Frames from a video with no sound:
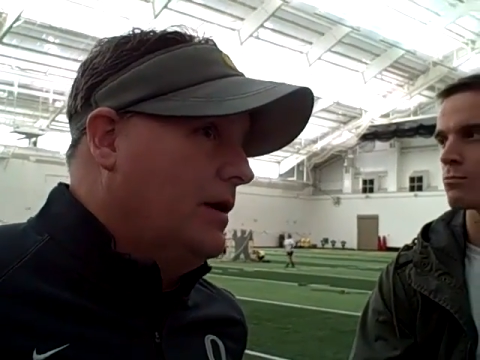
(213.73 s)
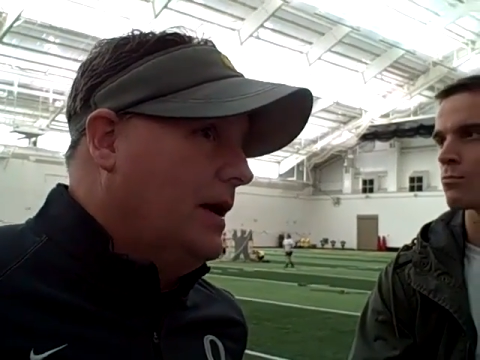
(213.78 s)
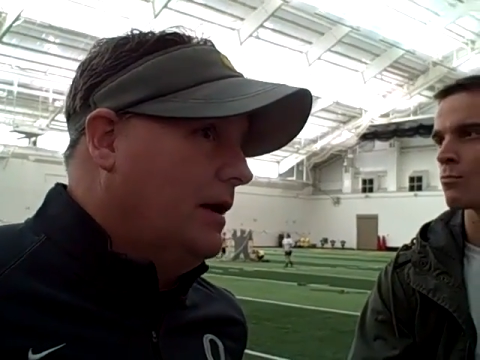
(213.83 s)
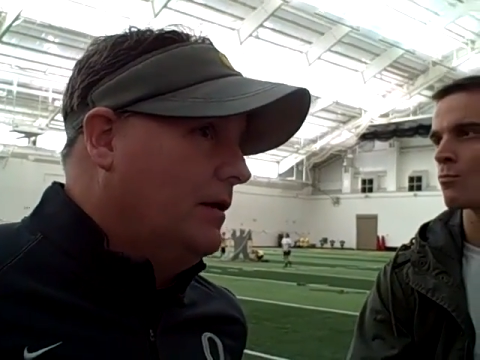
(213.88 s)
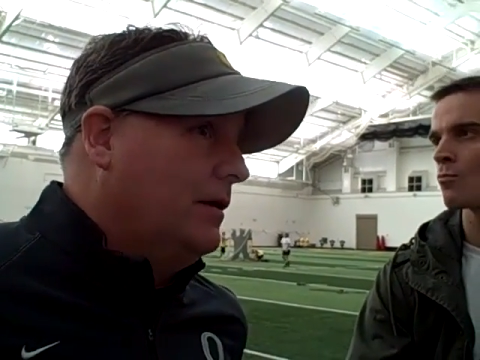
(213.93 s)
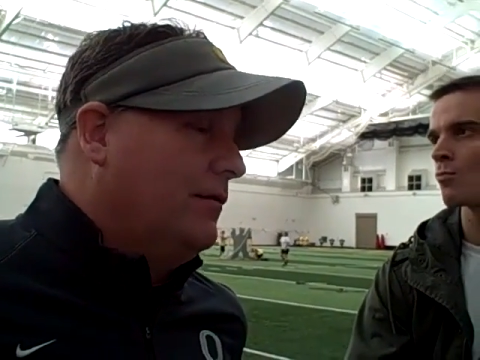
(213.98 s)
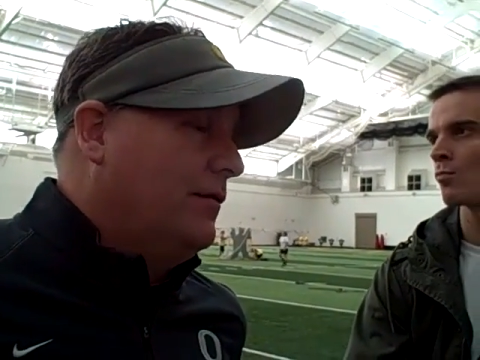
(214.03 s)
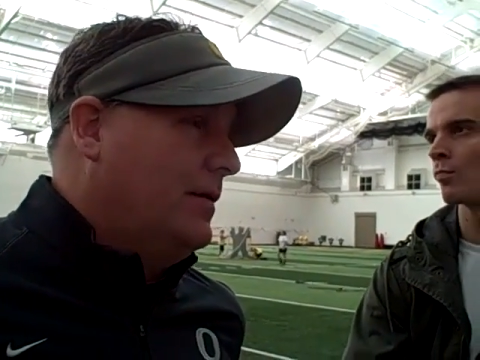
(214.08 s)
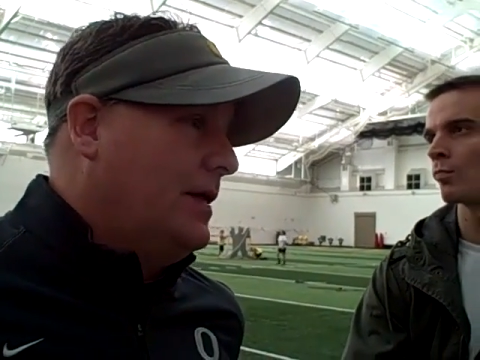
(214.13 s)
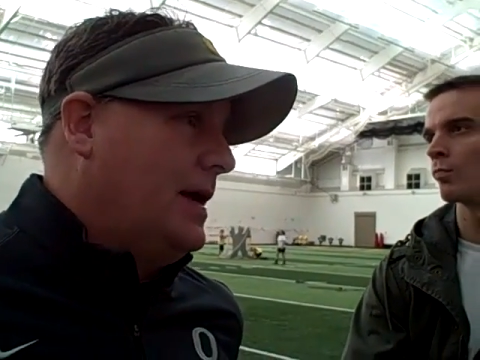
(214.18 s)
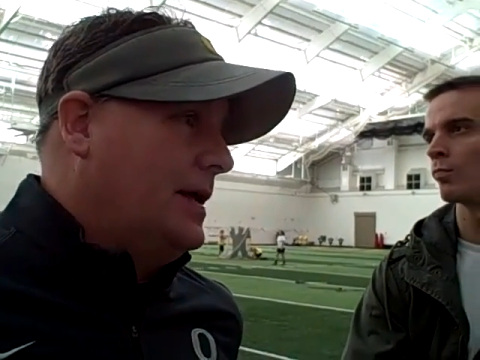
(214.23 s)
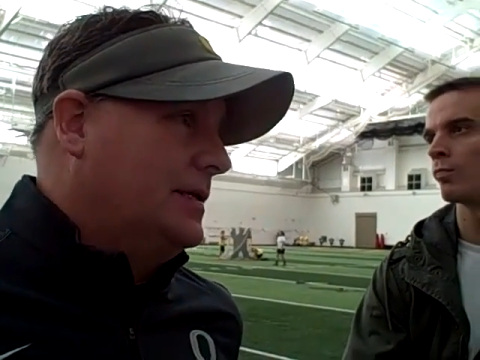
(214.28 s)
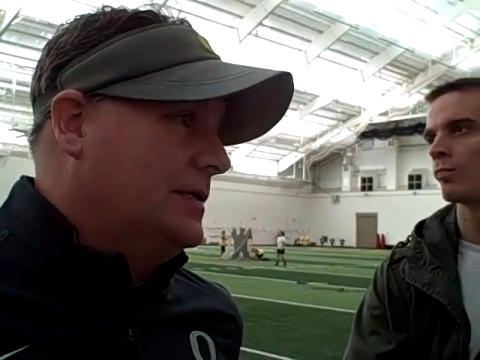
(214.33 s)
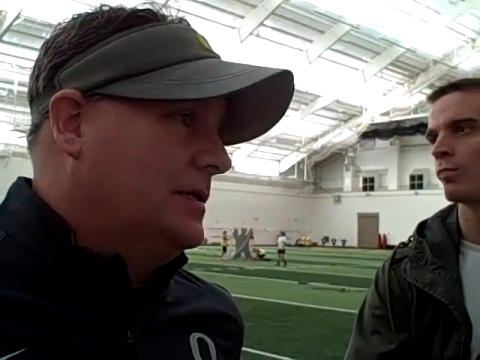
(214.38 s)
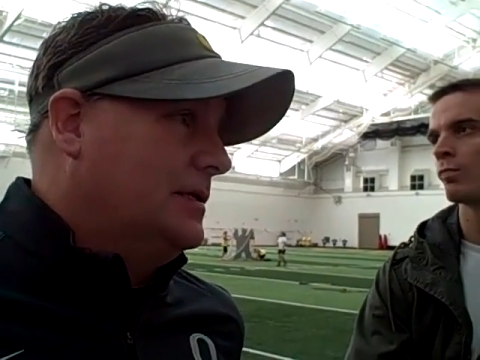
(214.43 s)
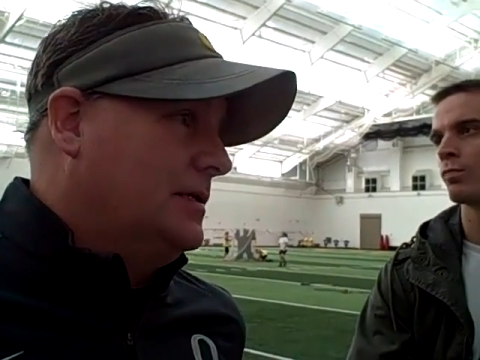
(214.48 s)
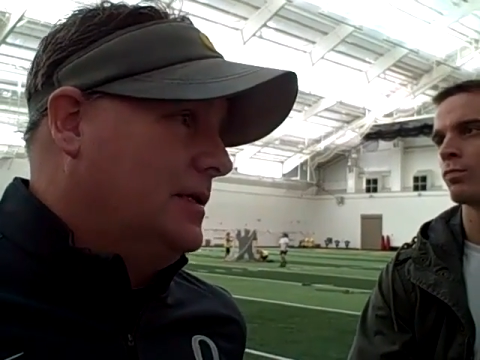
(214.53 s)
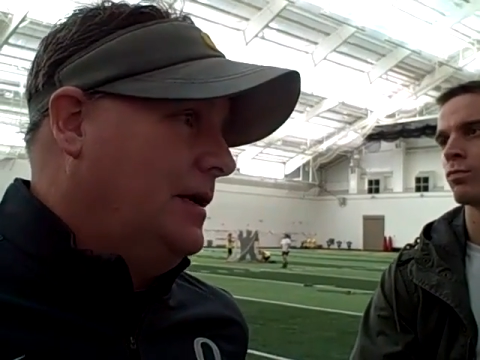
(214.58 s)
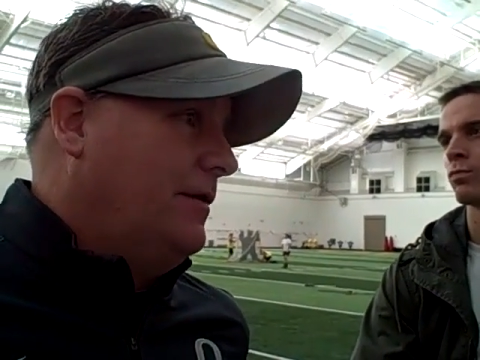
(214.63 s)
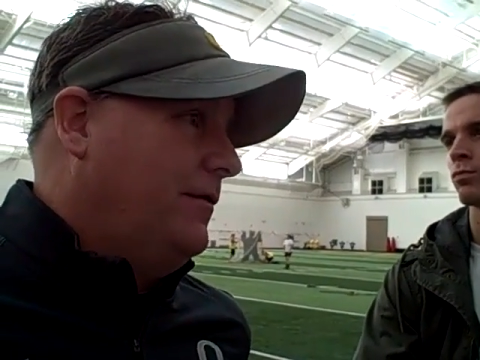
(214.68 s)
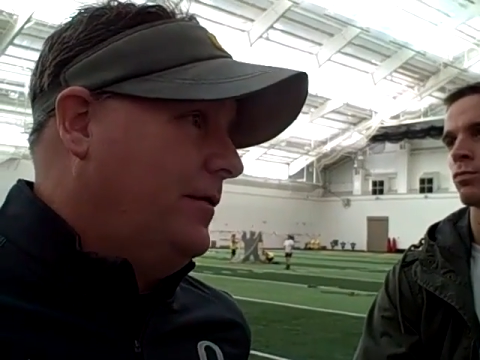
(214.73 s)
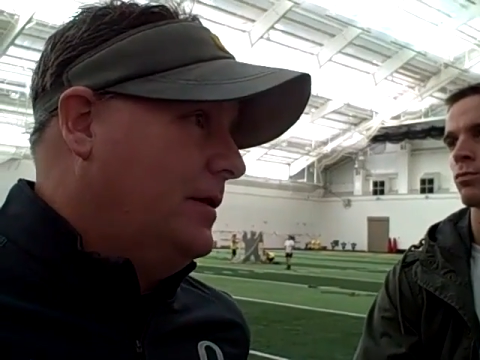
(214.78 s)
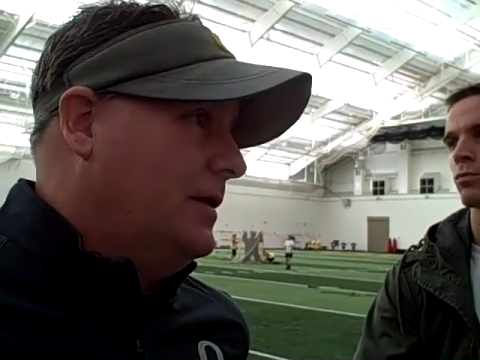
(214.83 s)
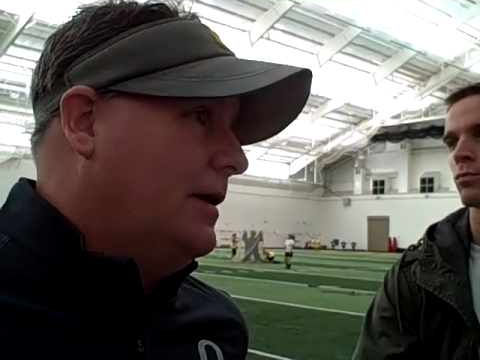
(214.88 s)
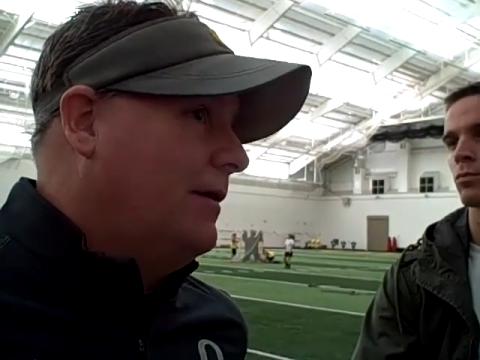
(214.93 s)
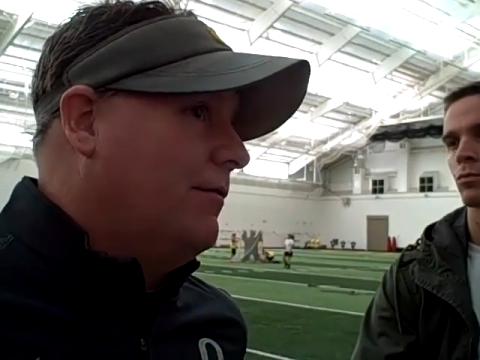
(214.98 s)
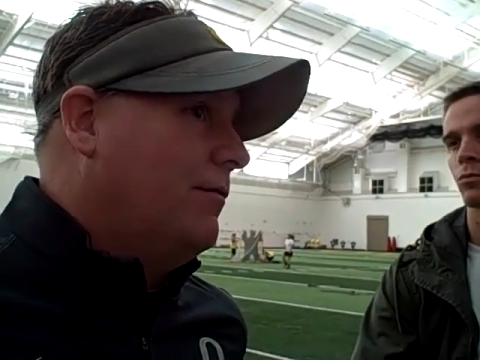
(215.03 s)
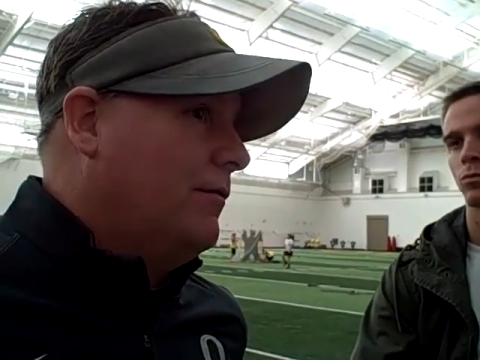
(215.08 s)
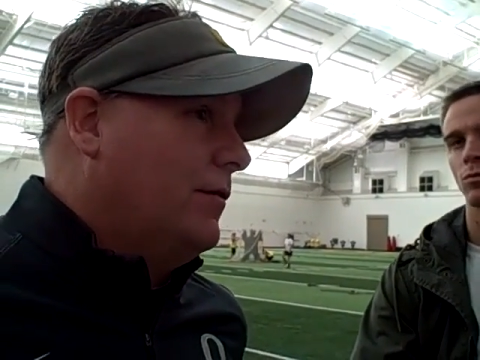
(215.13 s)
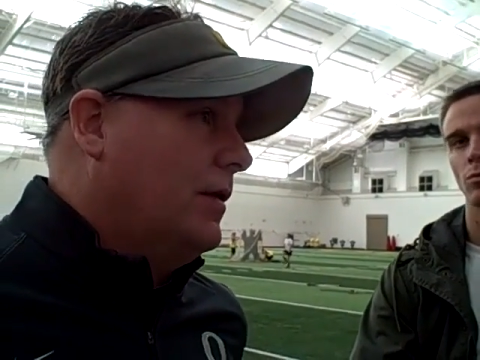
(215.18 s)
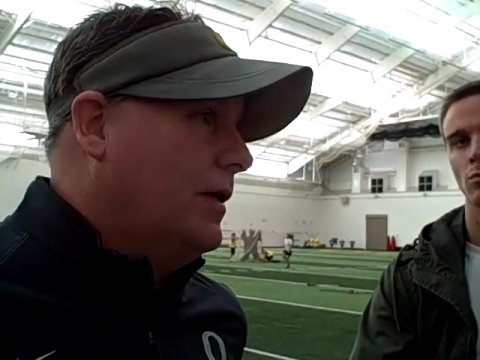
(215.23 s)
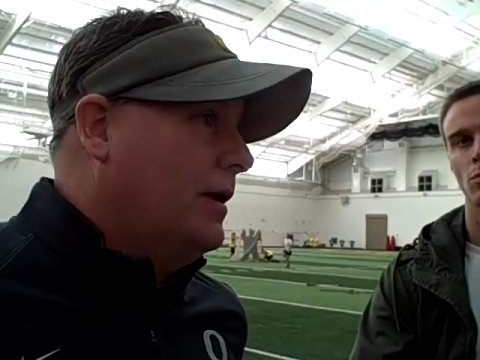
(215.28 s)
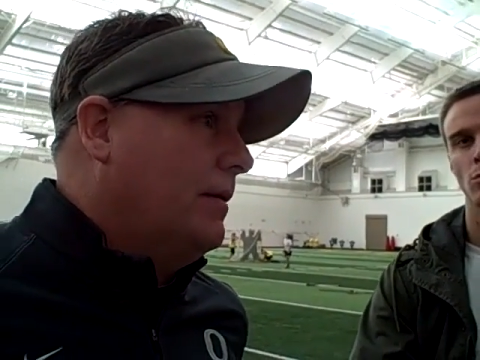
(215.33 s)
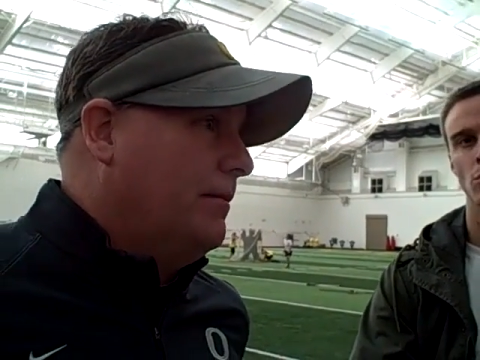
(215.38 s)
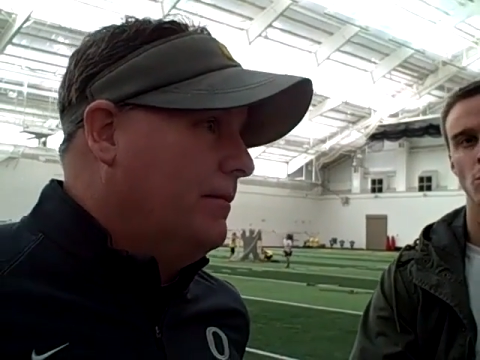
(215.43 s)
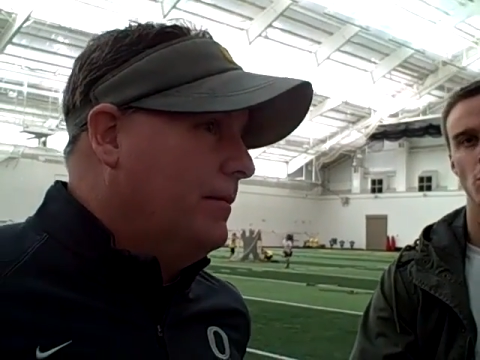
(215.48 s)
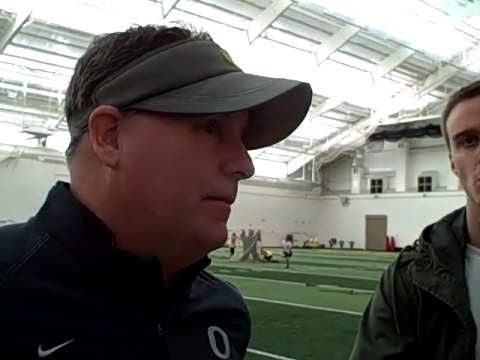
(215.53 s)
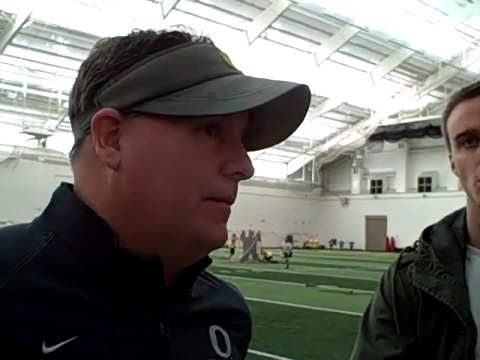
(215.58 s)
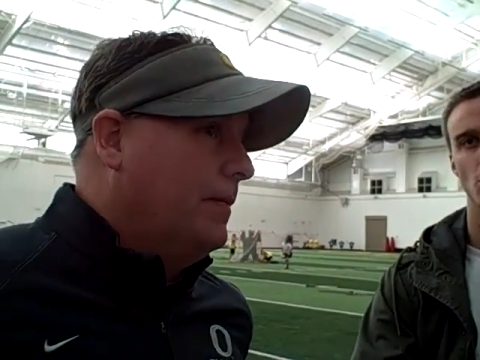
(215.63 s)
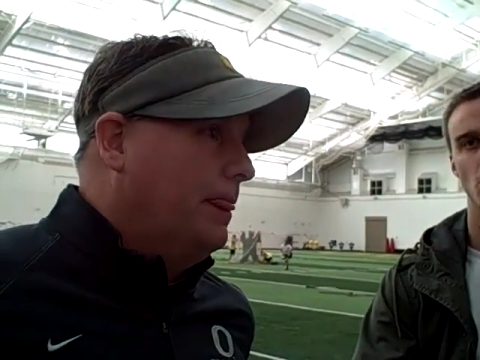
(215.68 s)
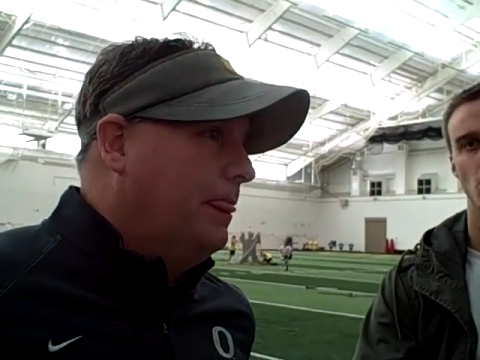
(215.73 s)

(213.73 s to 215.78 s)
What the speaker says: reality for that is it's life and death for them.